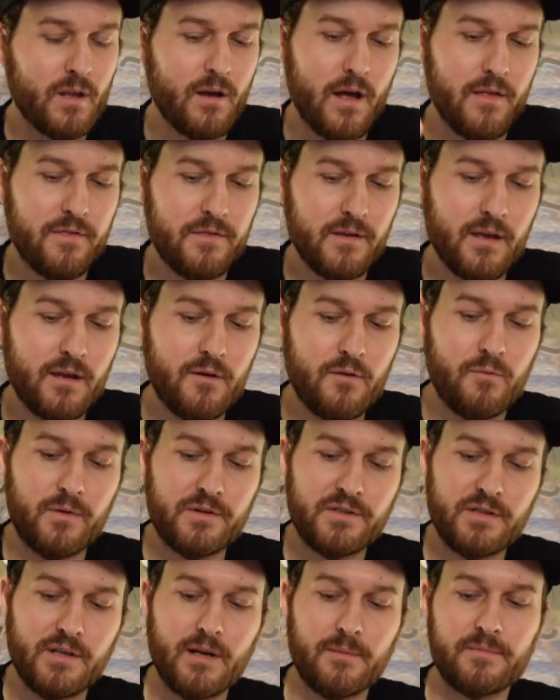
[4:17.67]
I think
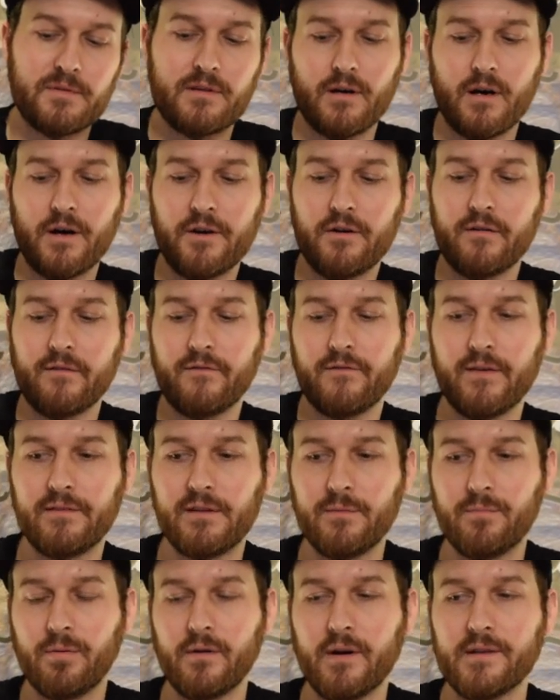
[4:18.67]
once you get up to the
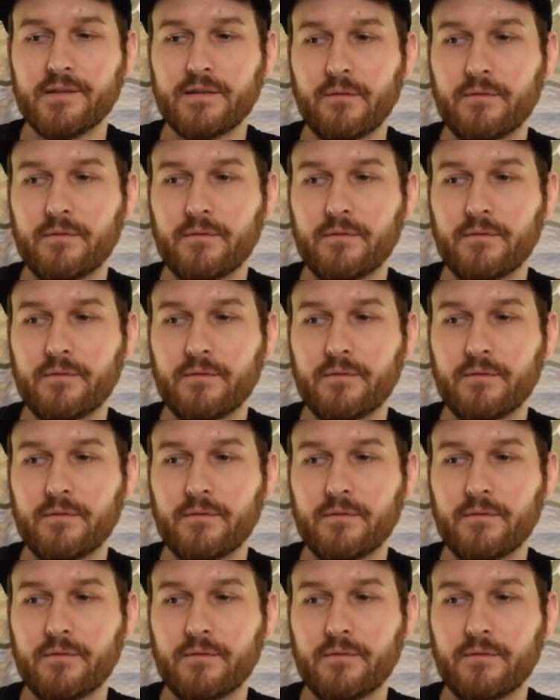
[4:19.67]
150 points,